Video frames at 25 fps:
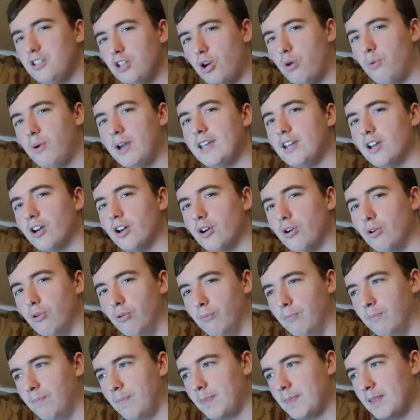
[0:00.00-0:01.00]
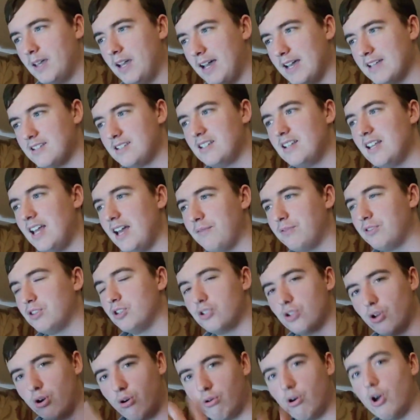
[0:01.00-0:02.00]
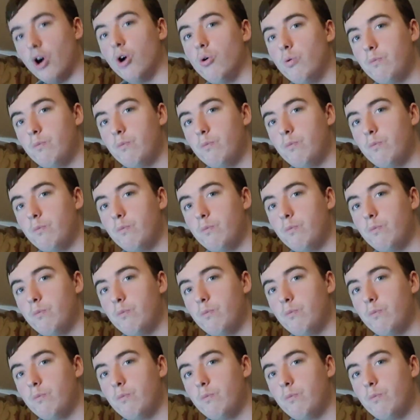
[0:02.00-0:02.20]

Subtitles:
No Way Home has left the door